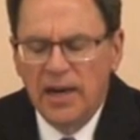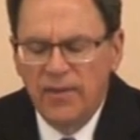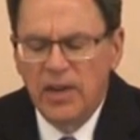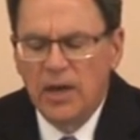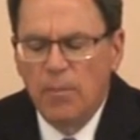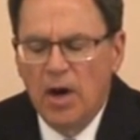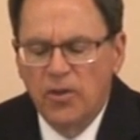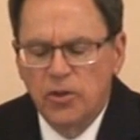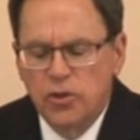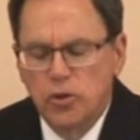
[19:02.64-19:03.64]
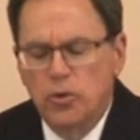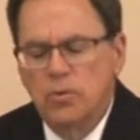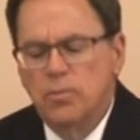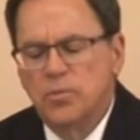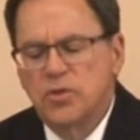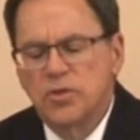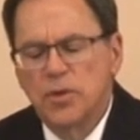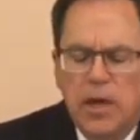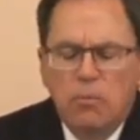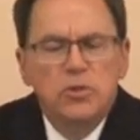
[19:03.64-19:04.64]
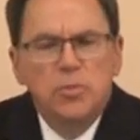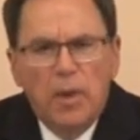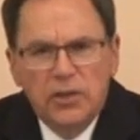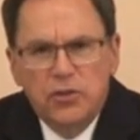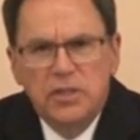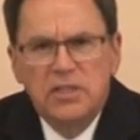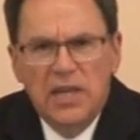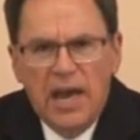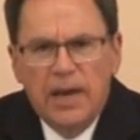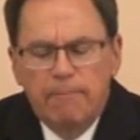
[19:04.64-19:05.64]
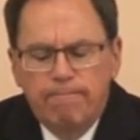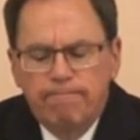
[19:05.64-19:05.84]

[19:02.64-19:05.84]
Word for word: living among the tombs, it was much the same.